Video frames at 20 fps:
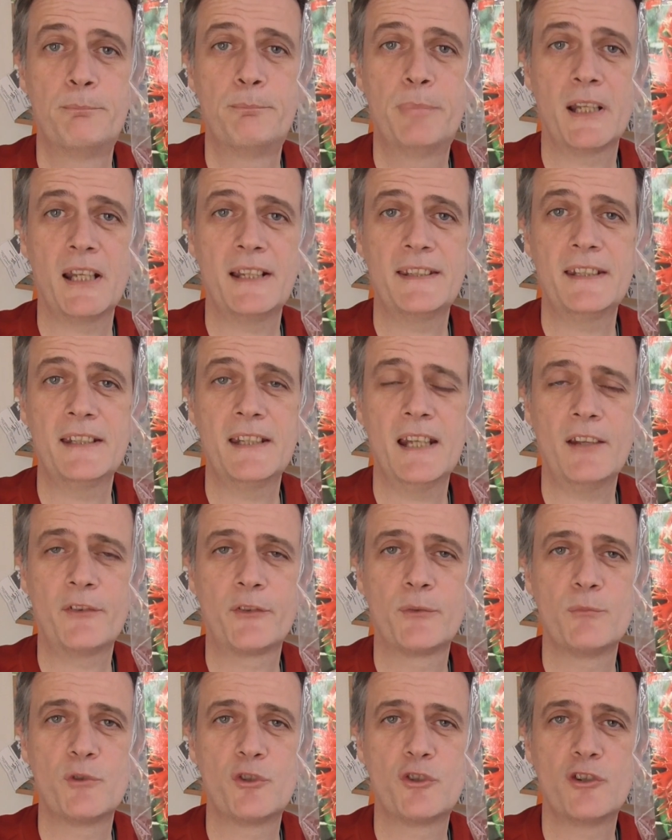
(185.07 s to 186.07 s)
But I did have
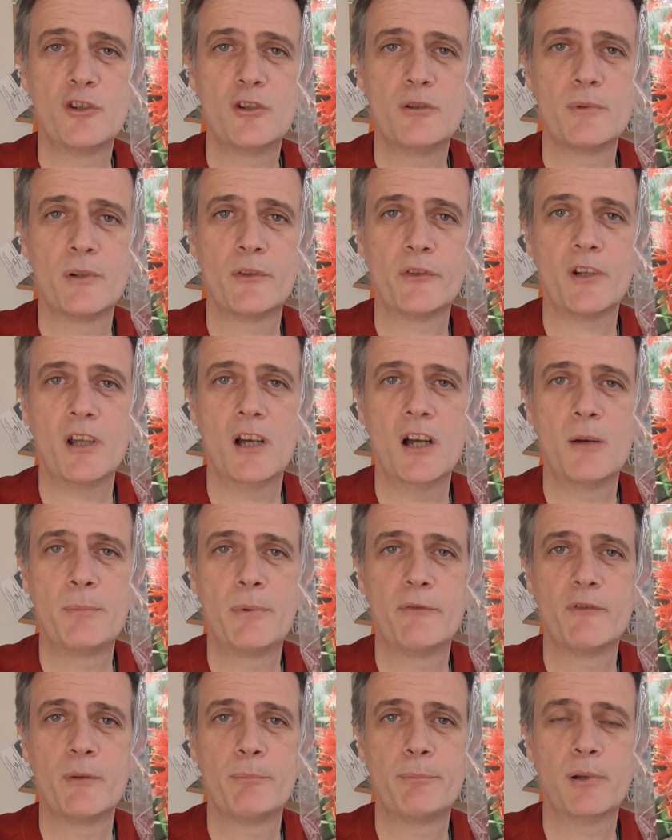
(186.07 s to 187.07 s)
some tubers
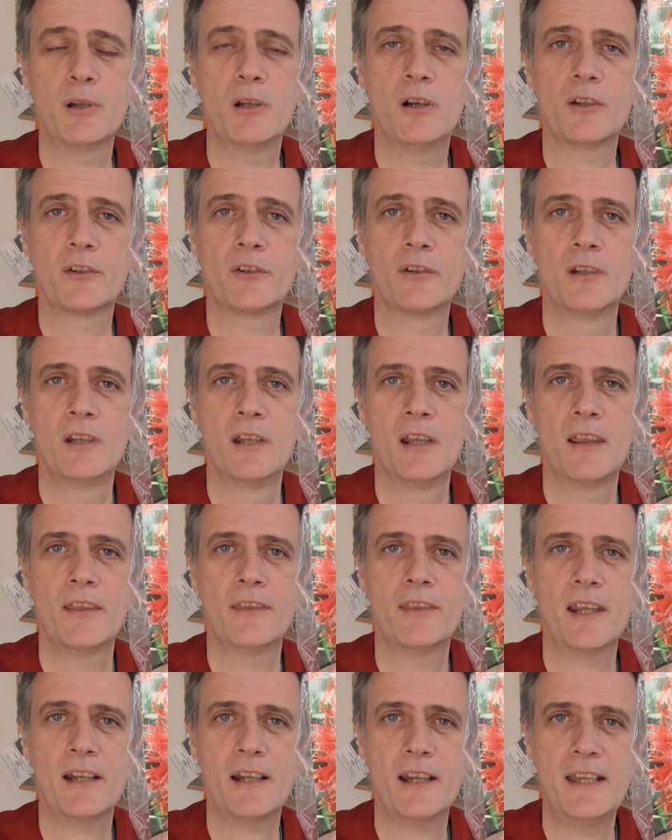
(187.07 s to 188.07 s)
up at the plot
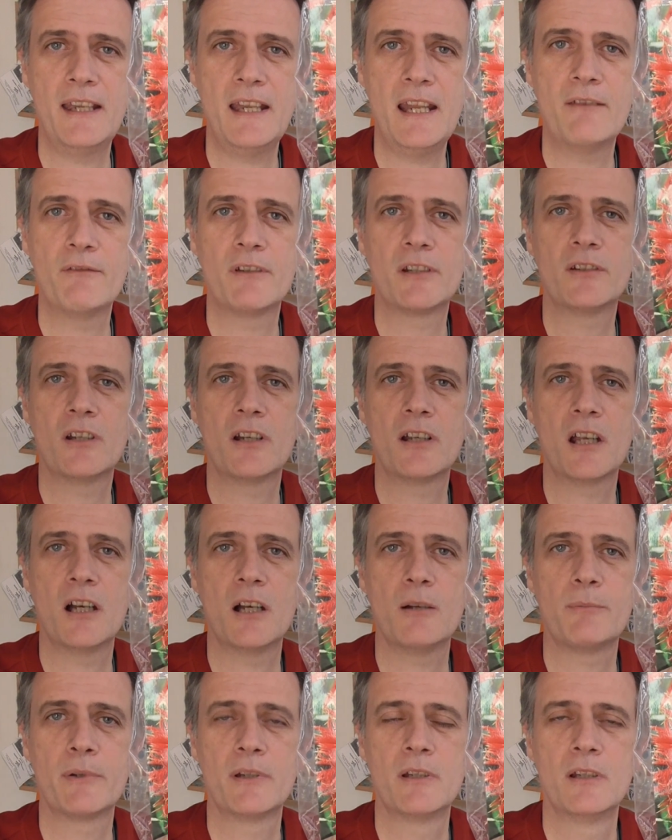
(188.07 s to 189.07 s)
that I never dug
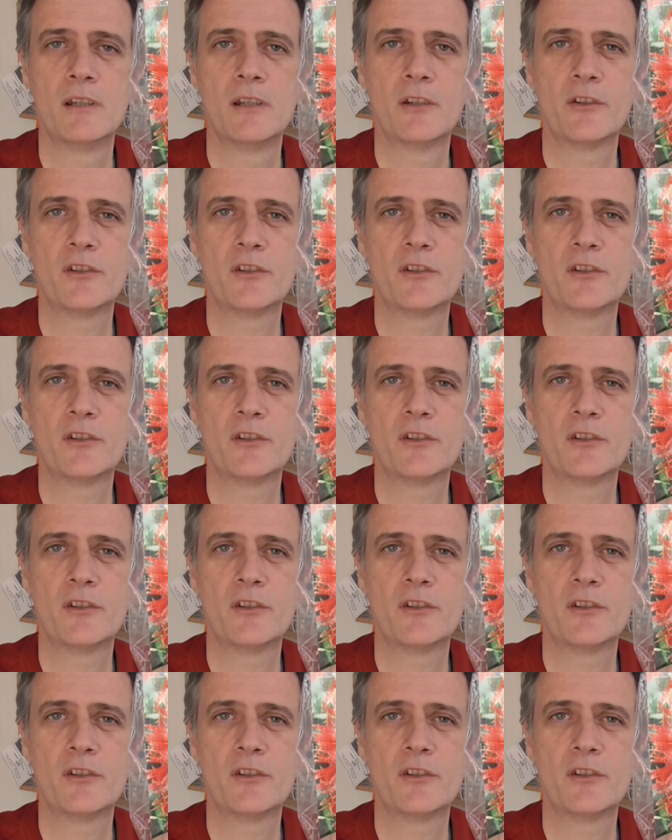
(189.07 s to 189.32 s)
up.